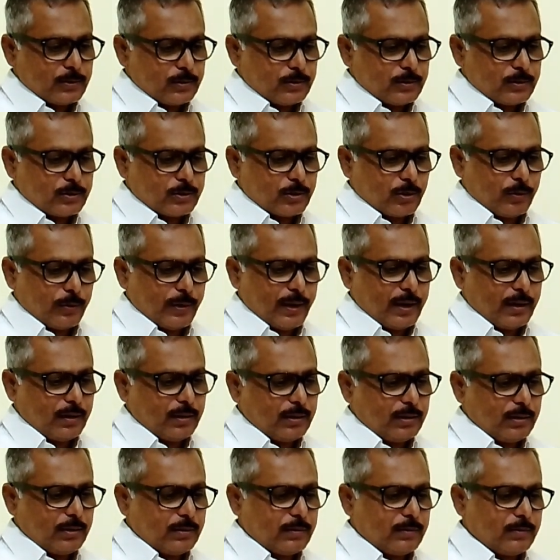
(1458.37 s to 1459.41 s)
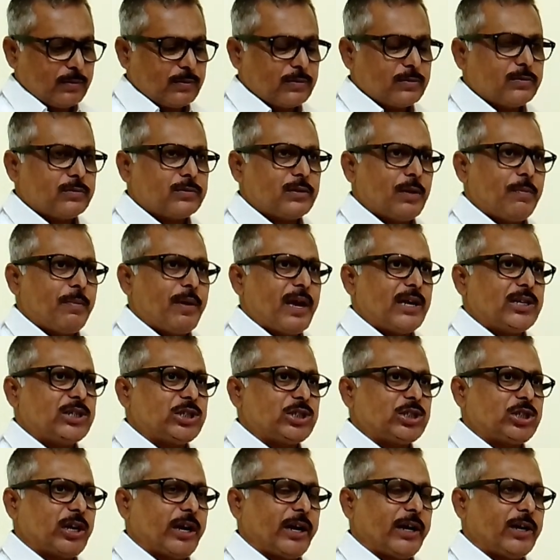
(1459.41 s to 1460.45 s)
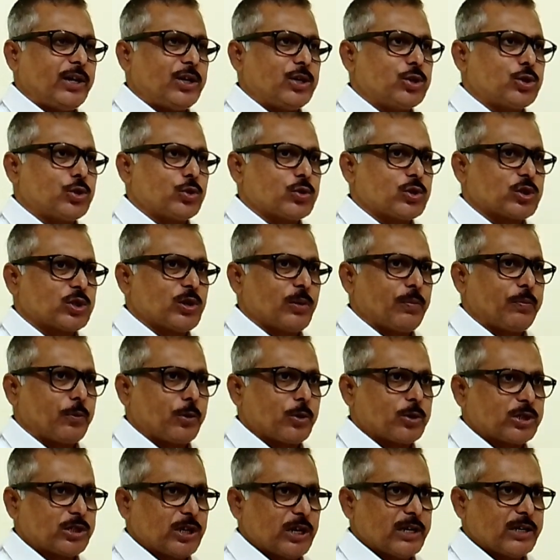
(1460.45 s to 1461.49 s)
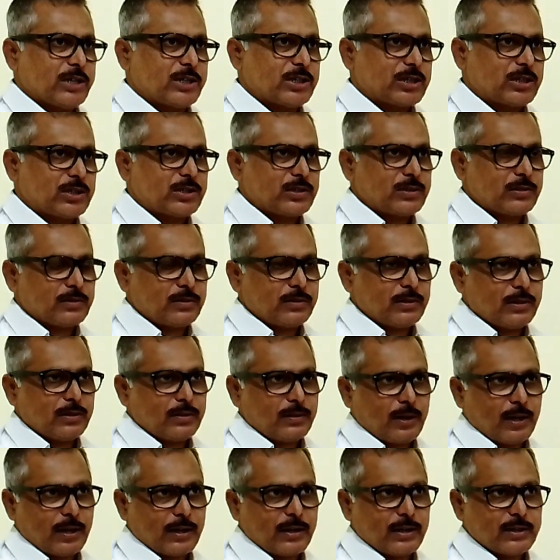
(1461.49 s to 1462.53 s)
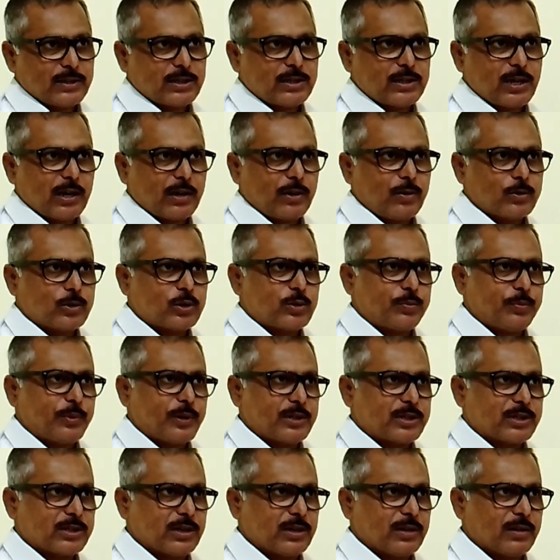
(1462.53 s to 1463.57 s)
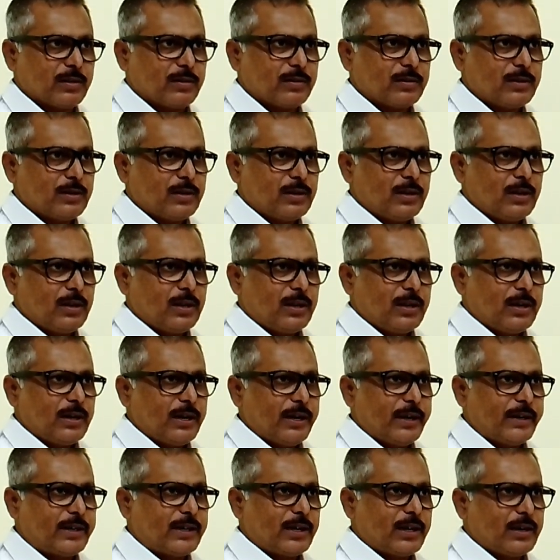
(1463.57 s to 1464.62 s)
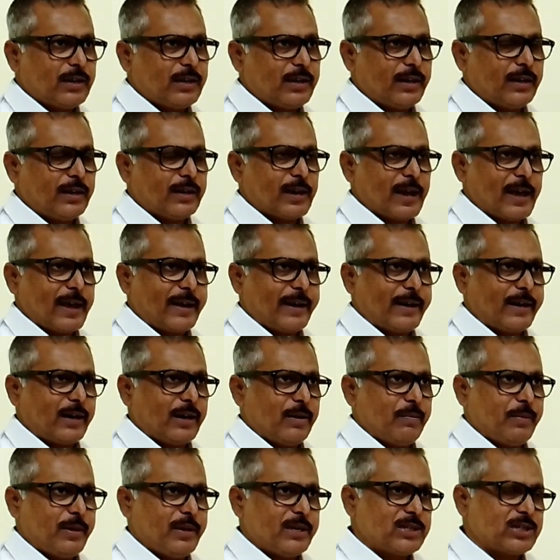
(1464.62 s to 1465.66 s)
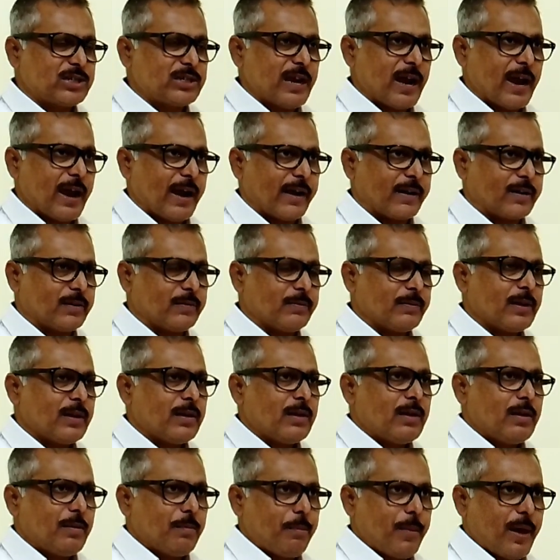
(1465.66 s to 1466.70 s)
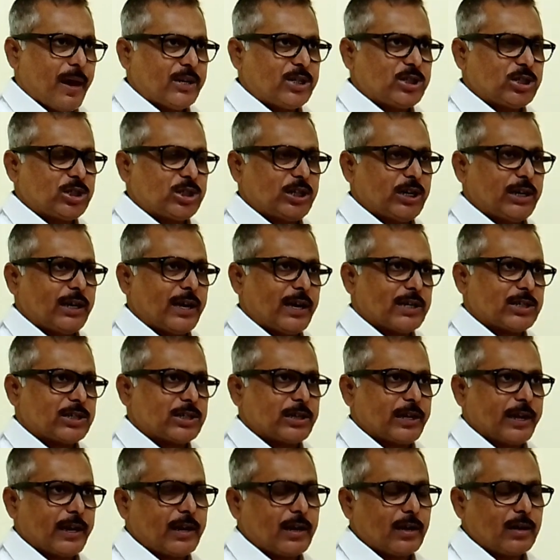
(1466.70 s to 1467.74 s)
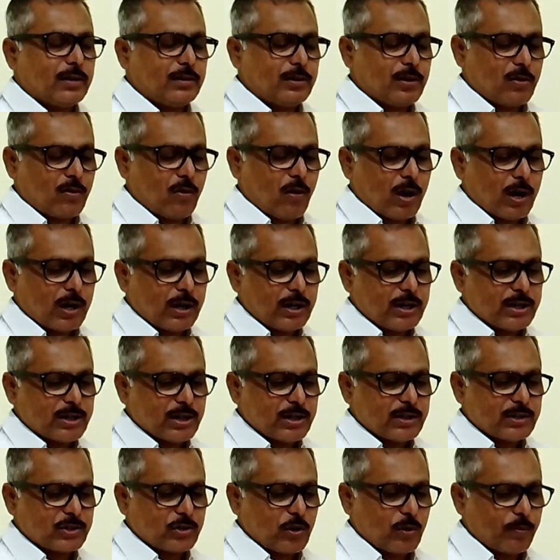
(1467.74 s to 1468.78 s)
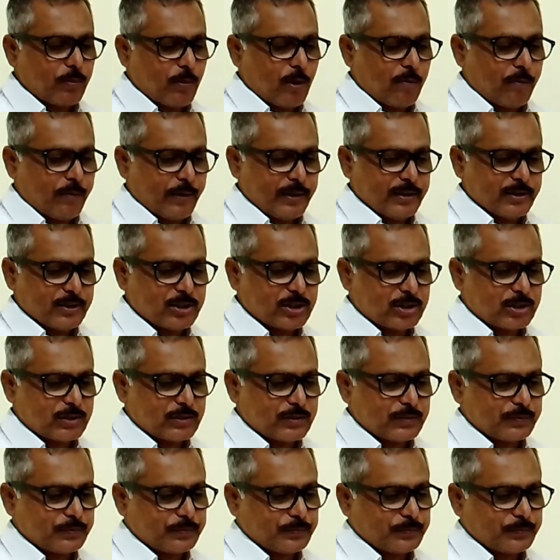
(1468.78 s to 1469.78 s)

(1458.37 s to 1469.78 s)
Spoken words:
So when the magistrate issues the process against the accused person, it indirectly means that magistrate has taken the cognizance of offence.